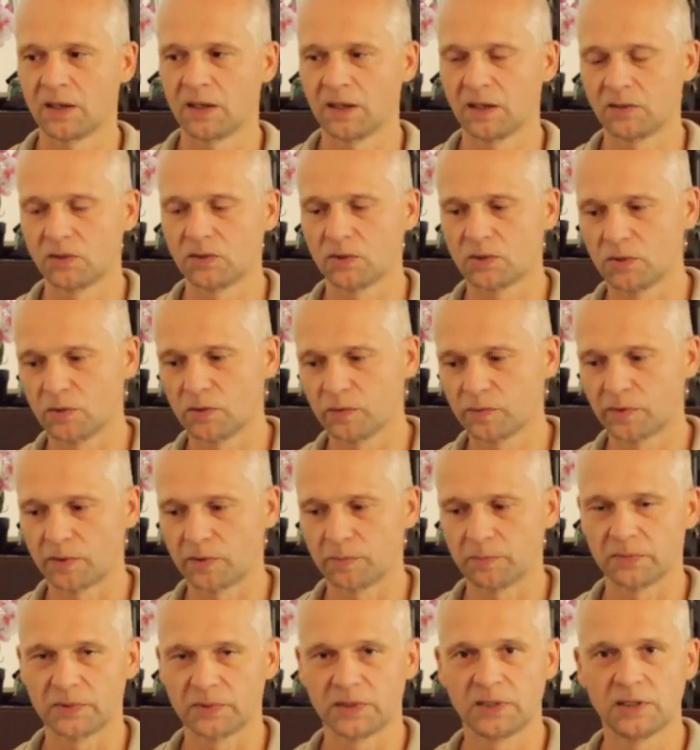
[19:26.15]
and you go
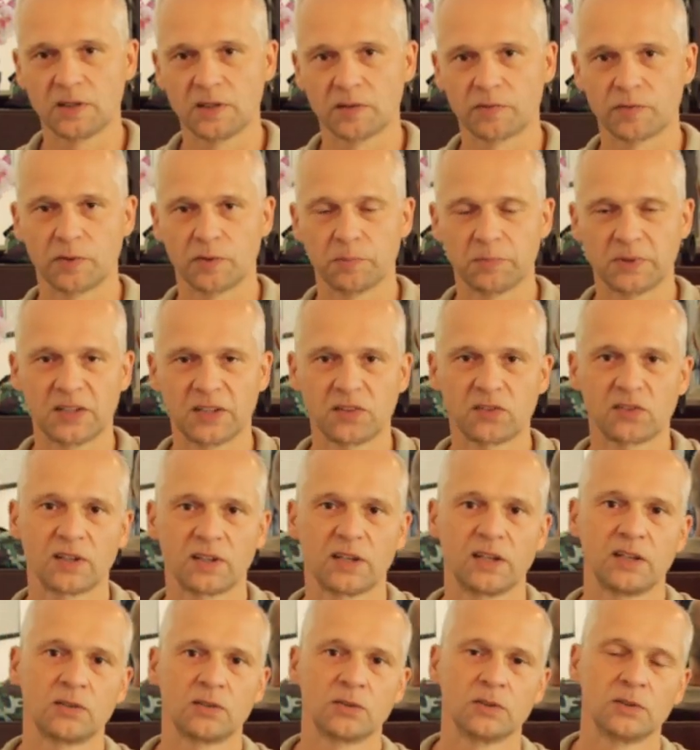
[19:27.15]
from either from that
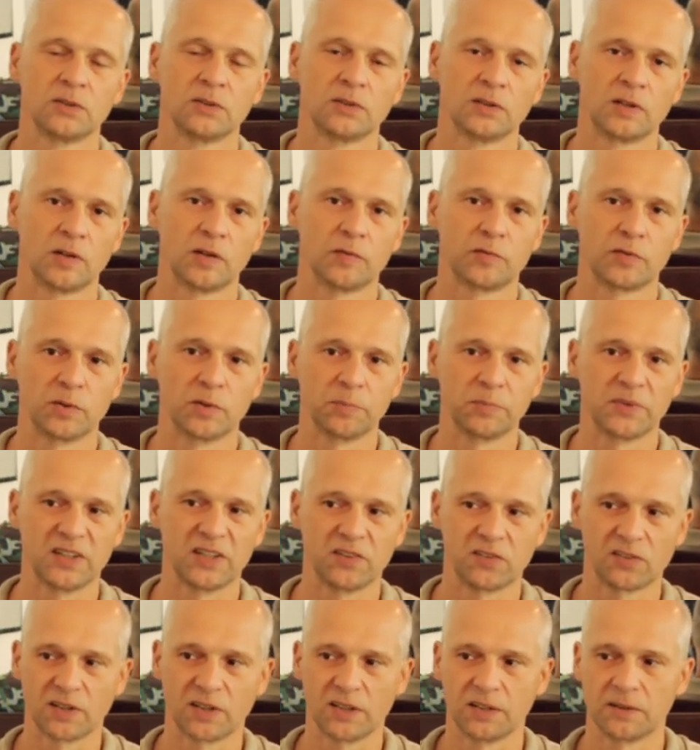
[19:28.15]
side or from
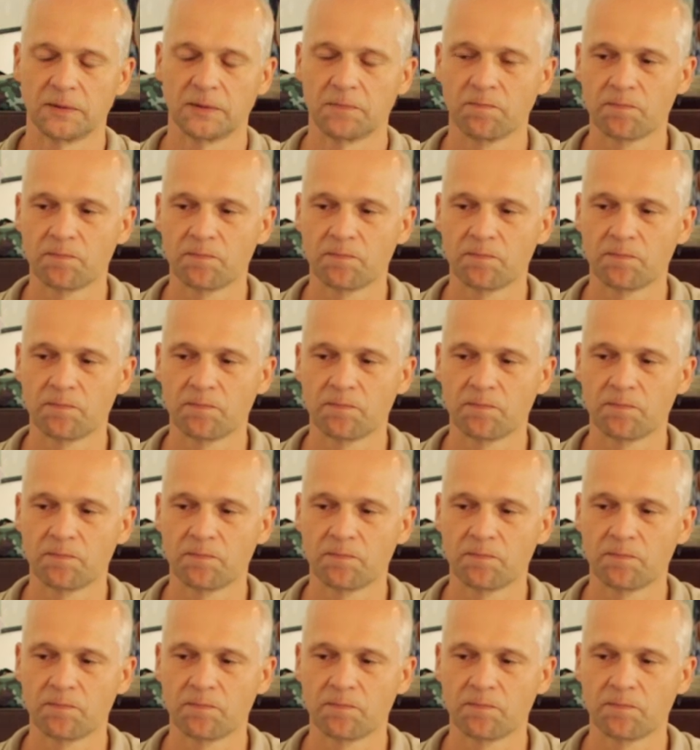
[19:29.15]
that side.